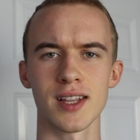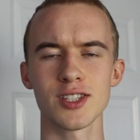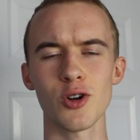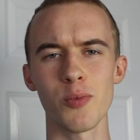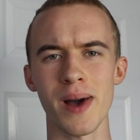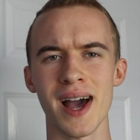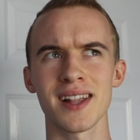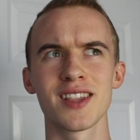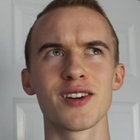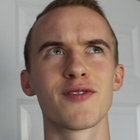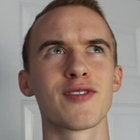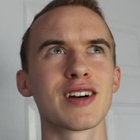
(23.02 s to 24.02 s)
Let's go back
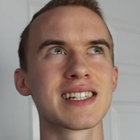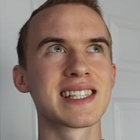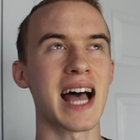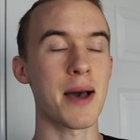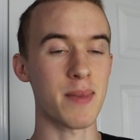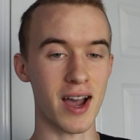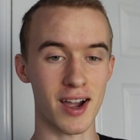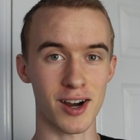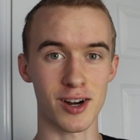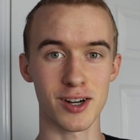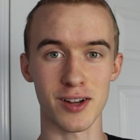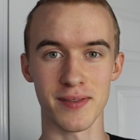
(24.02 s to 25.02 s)
to the first time I
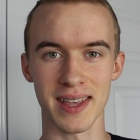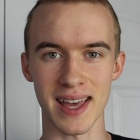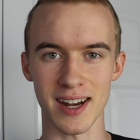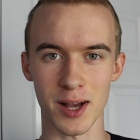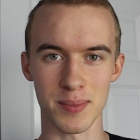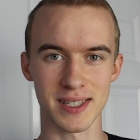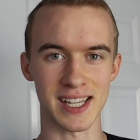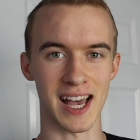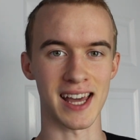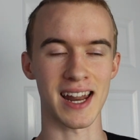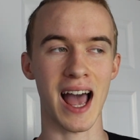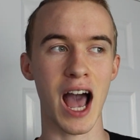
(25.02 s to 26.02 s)
heard of
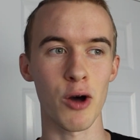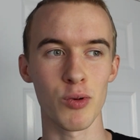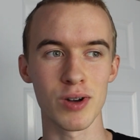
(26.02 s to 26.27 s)
GetUpside. I